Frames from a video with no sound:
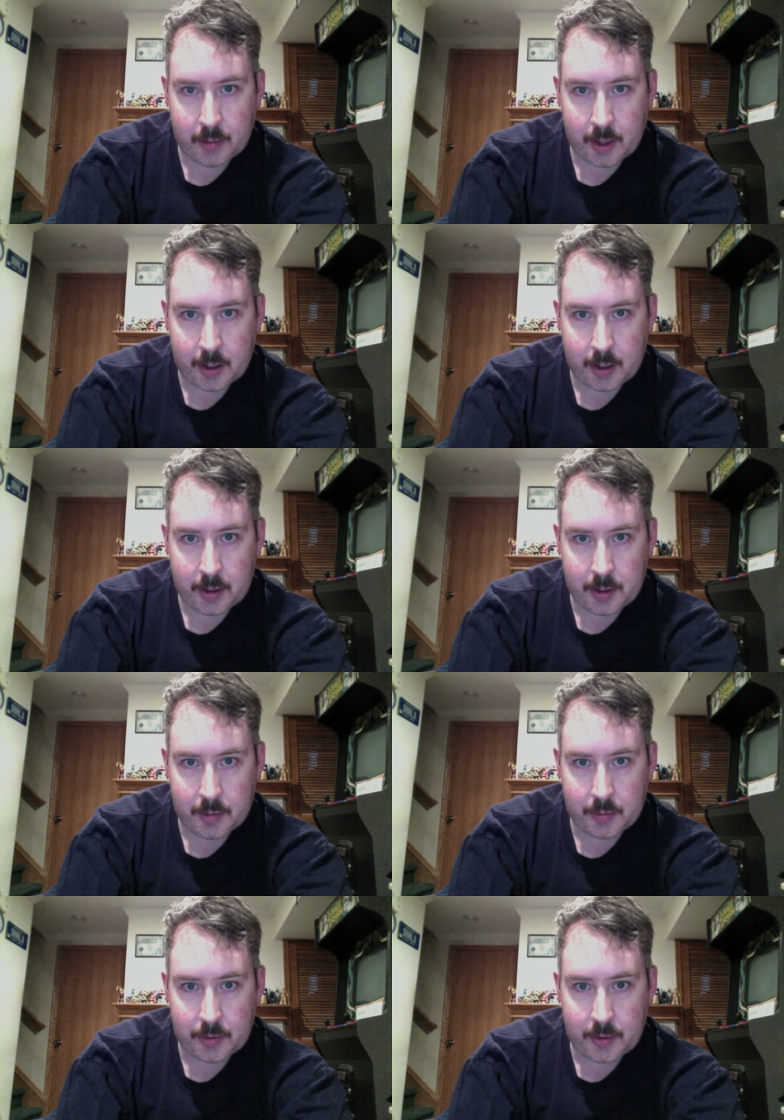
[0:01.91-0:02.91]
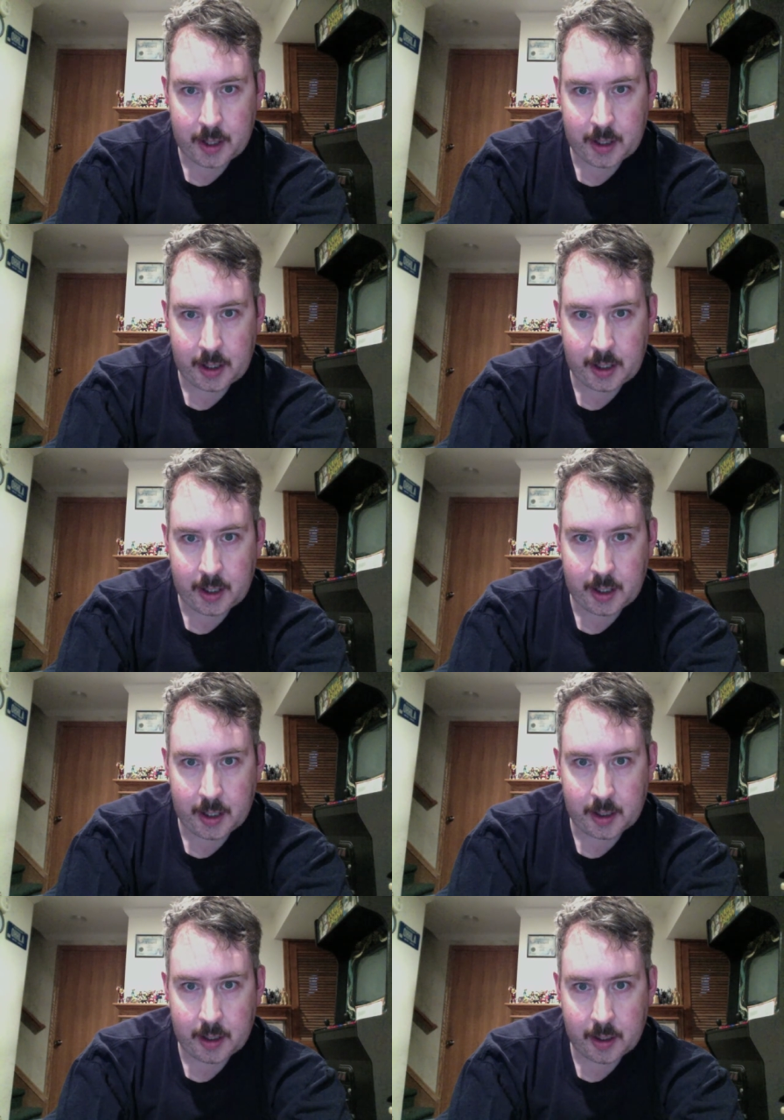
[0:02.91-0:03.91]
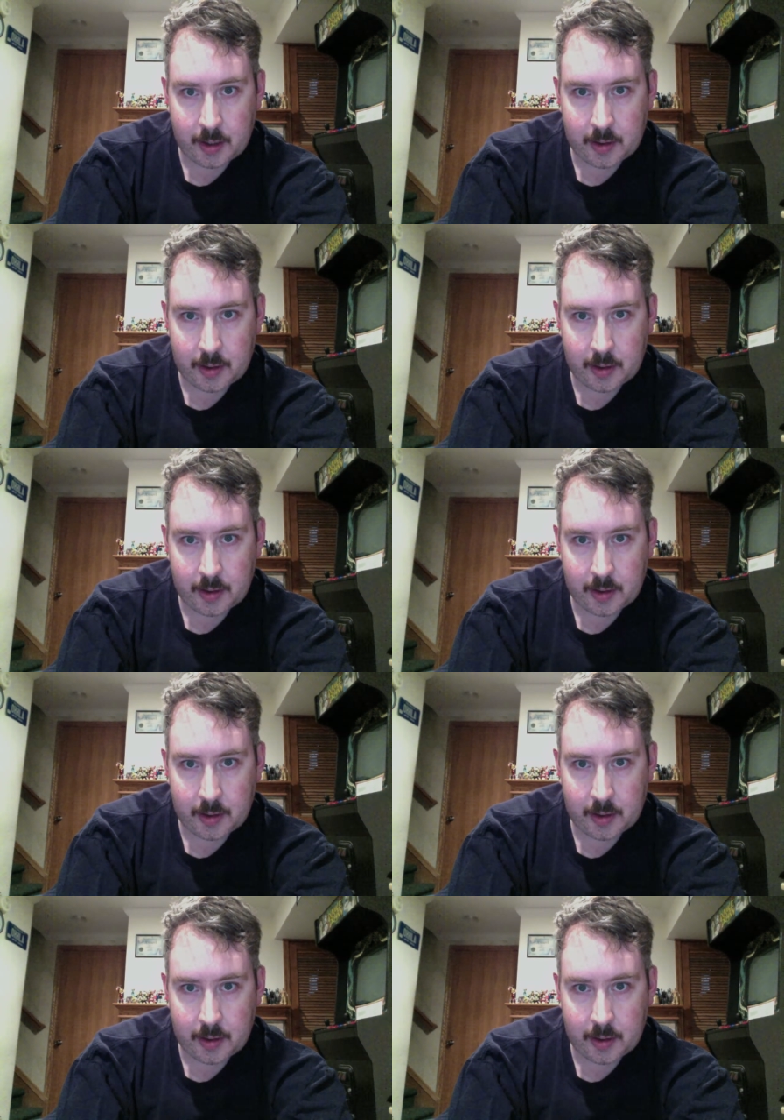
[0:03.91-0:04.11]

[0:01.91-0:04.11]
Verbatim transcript: Honor. You've done it again.